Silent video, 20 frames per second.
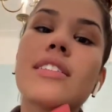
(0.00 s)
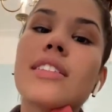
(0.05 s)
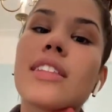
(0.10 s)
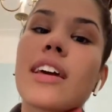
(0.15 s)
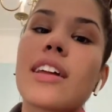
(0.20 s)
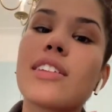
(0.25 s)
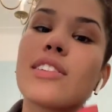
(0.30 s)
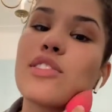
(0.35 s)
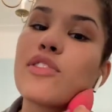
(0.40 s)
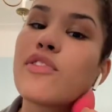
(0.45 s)

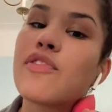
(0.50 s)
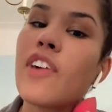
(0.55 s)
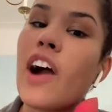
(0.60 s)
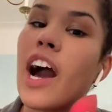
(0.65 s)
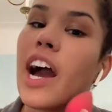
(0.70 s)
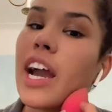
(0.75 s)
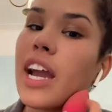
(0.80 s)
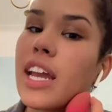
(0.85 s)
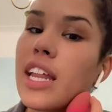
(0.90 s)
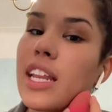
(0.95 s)
That is
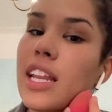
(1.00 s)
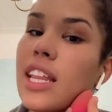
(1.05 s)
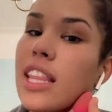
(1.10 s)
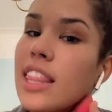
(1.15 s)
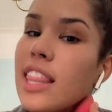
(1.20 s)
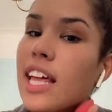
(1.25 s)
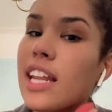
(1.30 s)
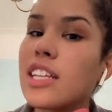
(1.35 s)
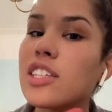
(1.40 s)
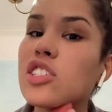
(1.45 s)
fine.
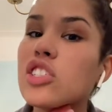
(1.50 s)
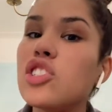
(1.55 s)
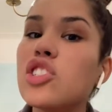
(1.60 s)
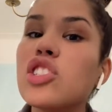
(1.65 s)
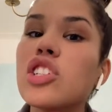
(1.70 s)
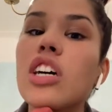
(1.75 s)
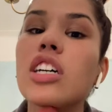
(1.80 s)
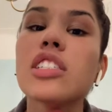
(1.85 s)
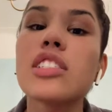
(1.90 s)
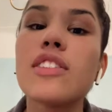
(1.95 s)
That is
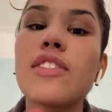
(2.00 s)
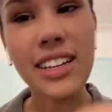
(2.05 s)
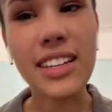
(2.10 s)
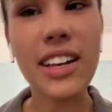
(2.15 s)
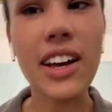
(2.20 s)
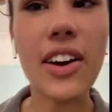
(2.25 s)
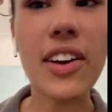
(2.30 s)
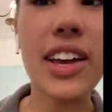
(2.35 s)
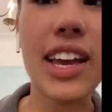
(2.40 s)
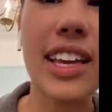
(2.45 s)
just
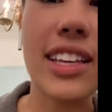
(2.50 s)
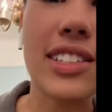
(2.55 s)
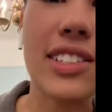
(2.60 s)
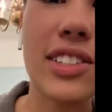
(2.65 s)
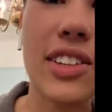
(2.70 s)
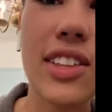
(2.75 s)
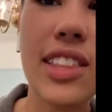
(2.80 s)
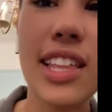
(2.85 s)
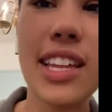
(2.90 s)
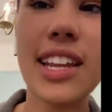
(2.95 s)
okay.
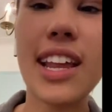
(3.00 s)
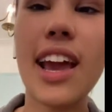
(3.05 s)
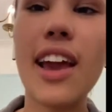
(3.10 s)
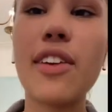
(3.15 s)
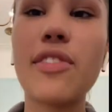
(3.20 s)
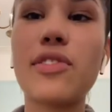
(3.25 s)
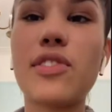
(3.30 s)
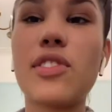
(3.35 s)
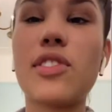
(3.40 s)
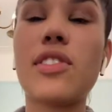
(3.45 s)
So then
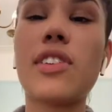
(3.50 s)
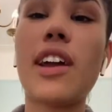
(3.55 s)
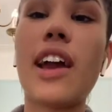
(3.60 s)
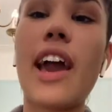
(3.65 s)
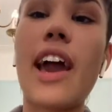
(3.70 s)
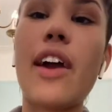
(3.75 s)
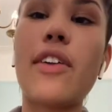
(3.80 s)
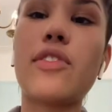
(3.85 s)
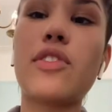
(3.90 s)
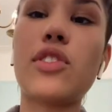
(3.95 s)
after
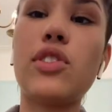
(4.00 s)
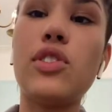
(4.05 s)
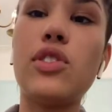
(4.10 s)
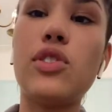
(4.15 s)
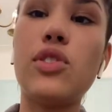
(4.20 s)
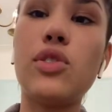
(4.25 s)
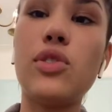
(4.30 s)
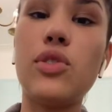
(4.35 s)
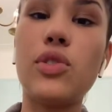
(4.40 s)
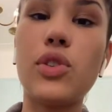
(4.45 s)
after you do
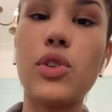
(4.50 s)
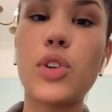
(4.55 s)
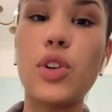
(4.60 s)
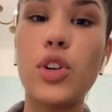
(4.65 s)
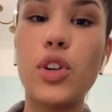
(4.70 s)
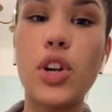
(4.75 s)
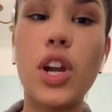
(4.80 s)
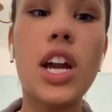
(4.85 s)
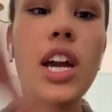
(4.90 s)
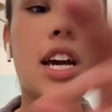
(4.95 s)

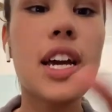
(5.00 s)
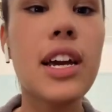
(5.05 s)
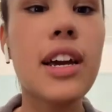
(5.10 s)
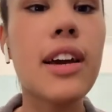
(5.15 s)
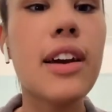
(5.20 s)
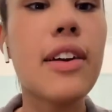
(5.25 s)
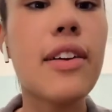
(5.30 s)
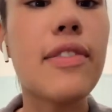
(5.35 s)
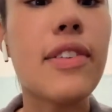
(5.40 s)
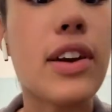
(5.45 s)
your
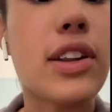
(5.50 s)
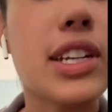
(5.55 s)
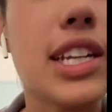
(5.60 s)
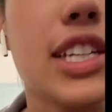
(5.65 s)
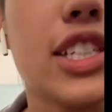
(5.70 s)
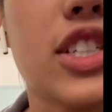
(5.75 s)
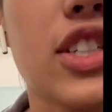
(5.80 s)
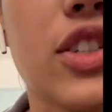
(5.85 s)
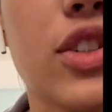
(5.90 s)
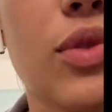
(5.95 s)

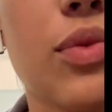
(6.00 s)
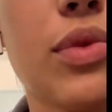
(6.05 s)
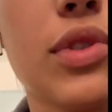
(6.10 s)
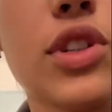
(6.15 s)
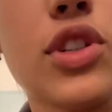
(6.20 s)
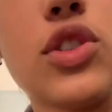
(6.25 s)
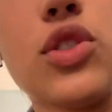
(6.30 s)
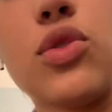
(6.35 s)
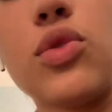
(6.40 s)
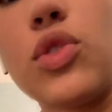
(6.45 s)
foundation you want
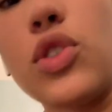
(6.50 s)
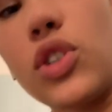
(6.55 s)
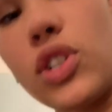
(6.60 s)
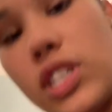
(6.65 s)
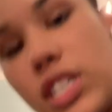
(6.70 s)
to do your